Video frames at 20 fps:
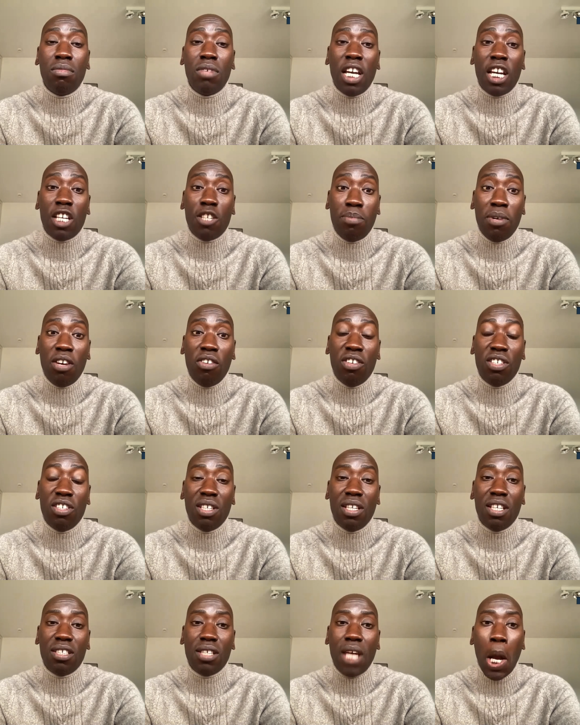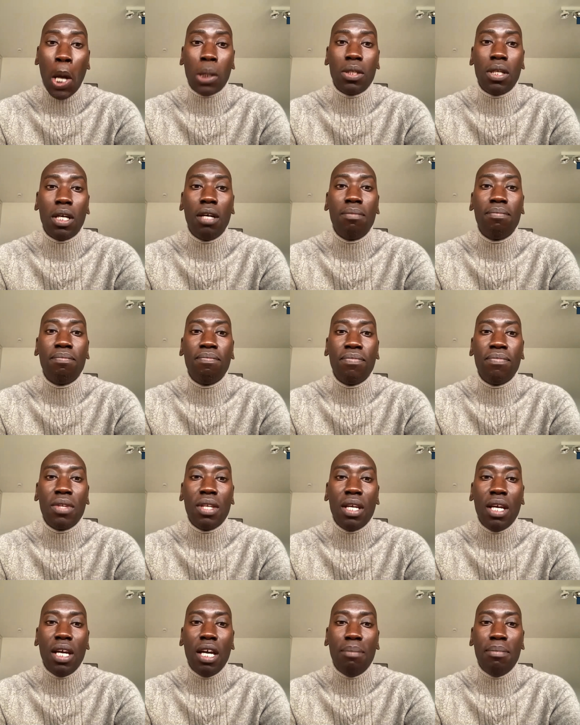experience in the sector,
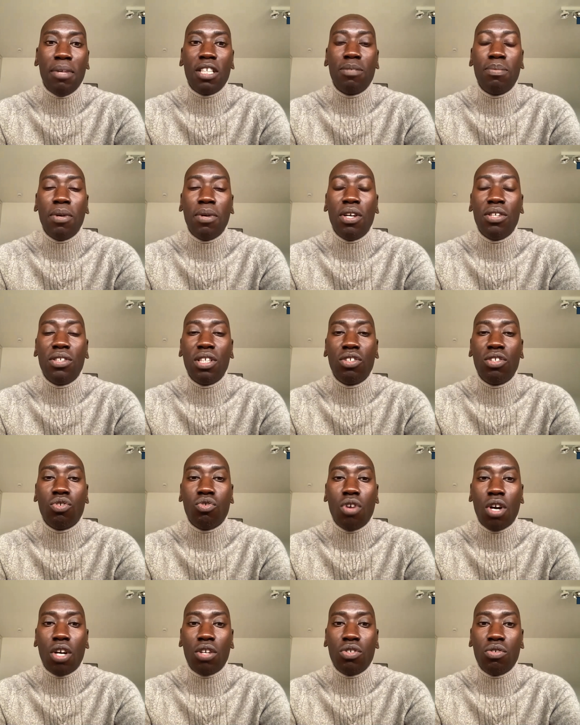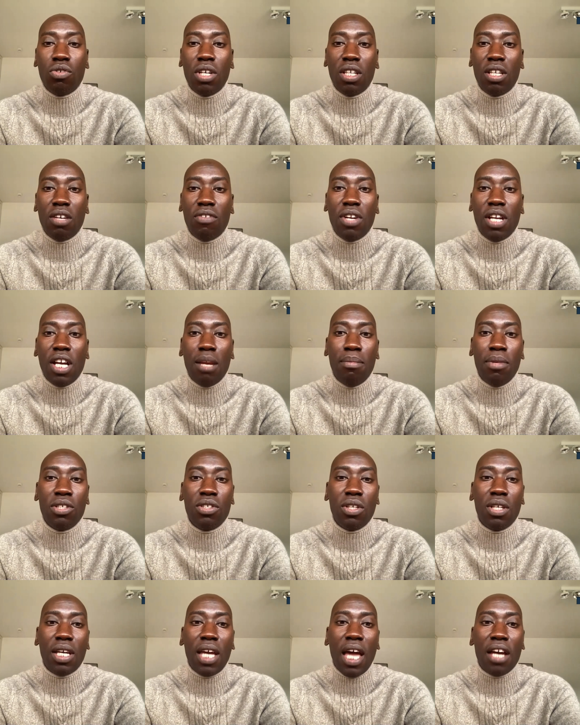experience in structuring different elements
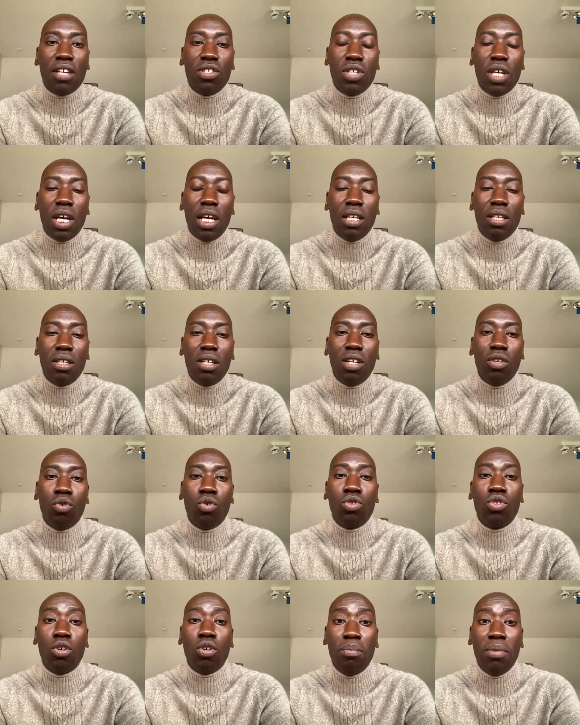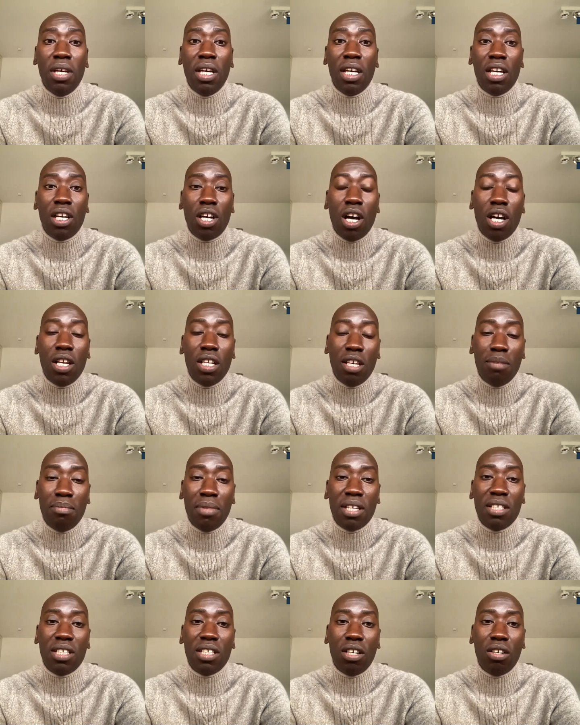of the gas chain, and also being a Ghanaian
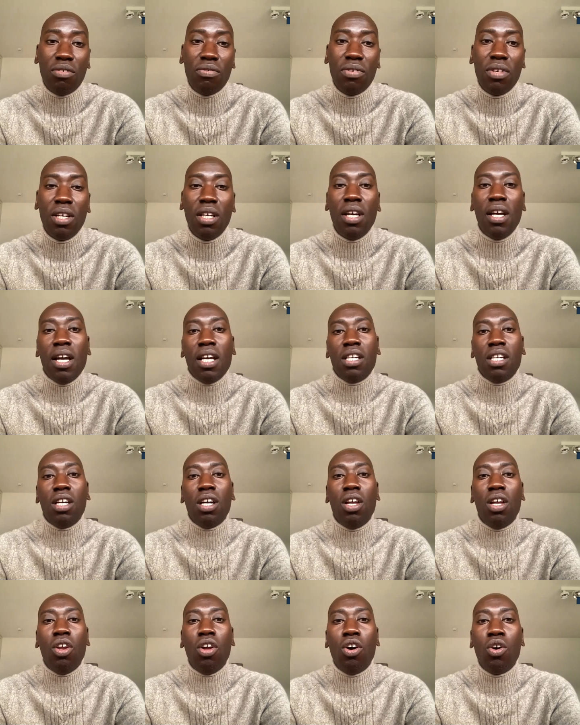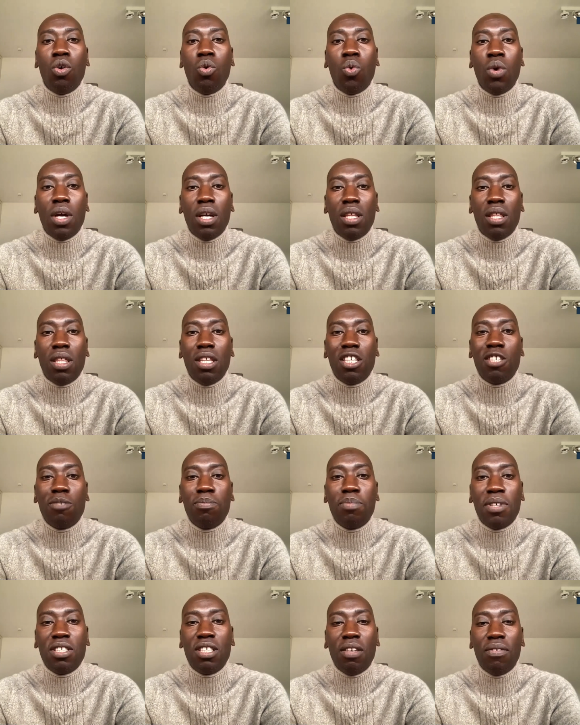myself, along with the
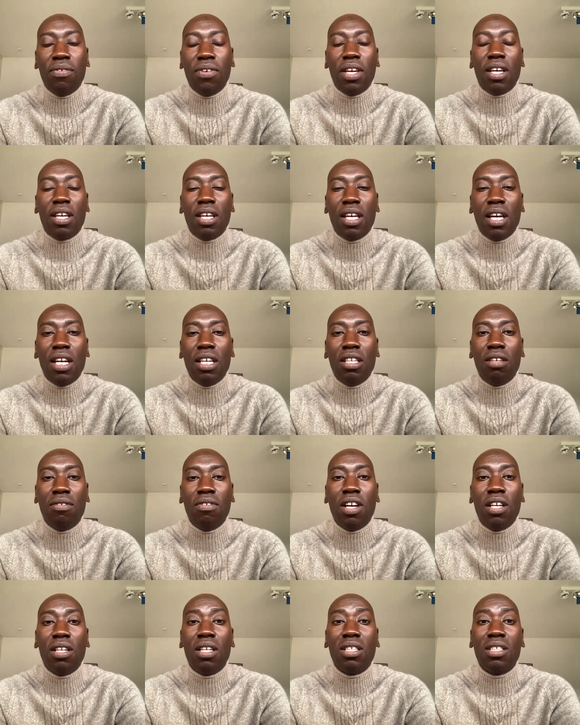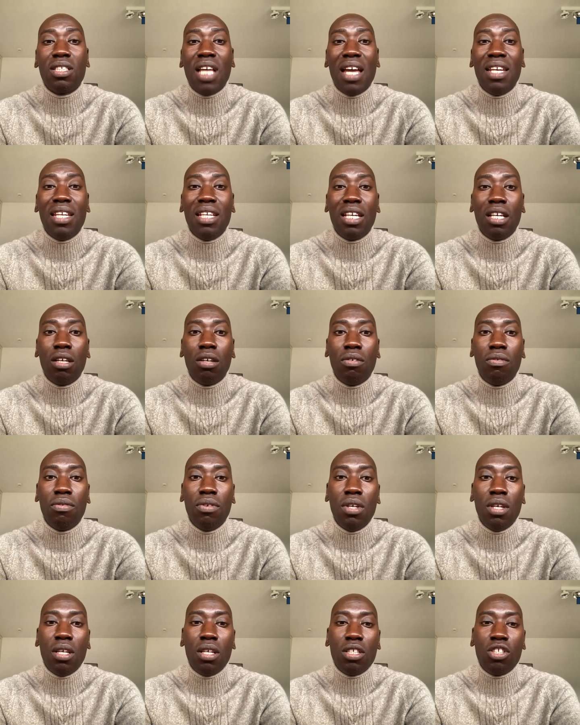specific kind of understanding of
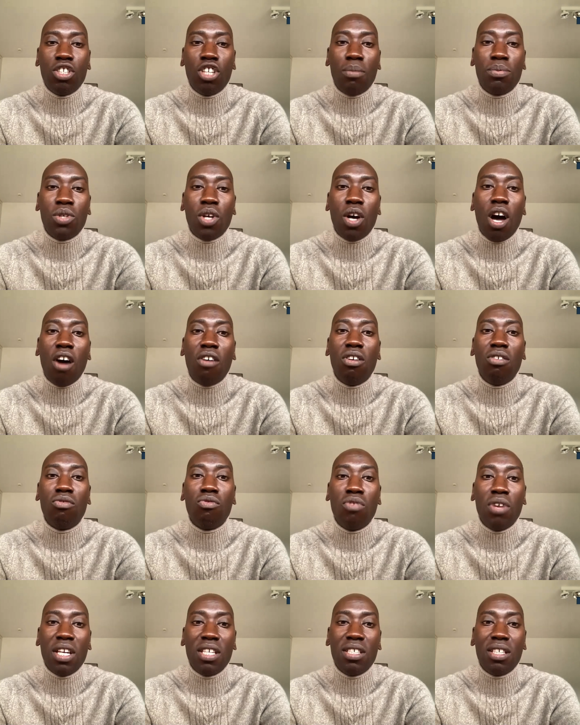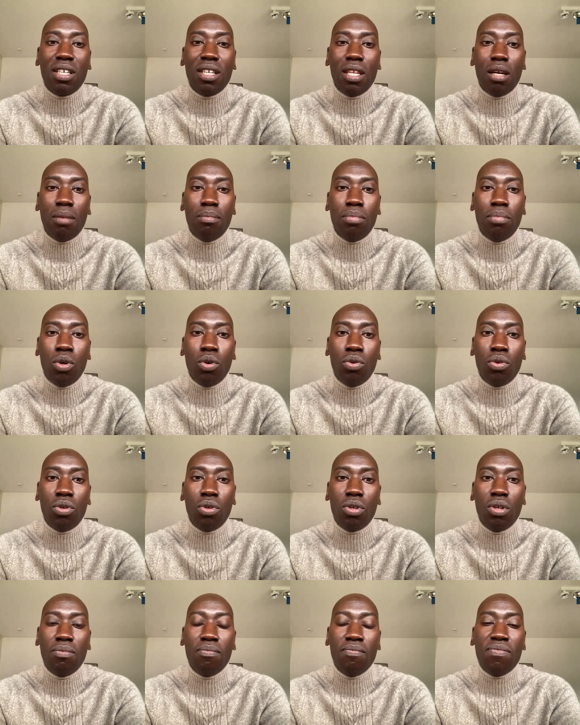sub-Saharan risk that
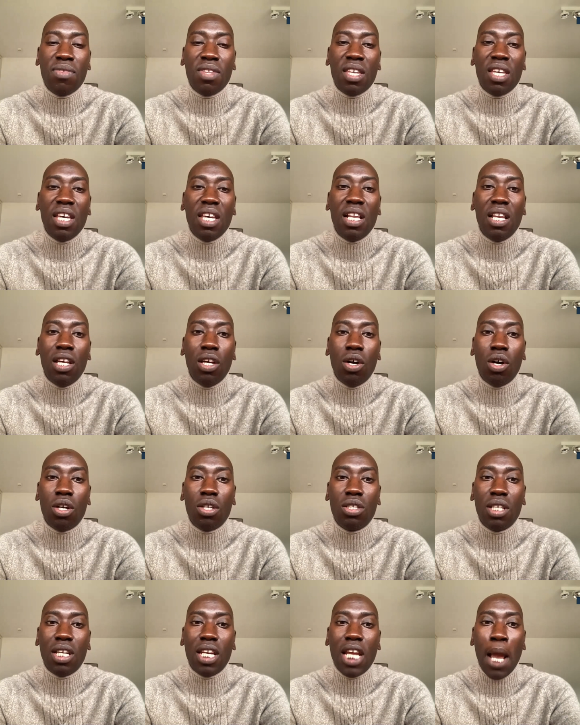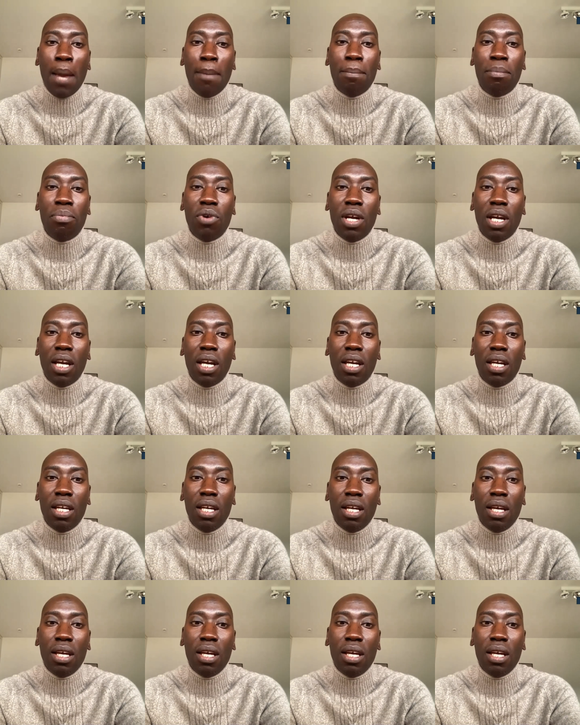both Helios and AIM bring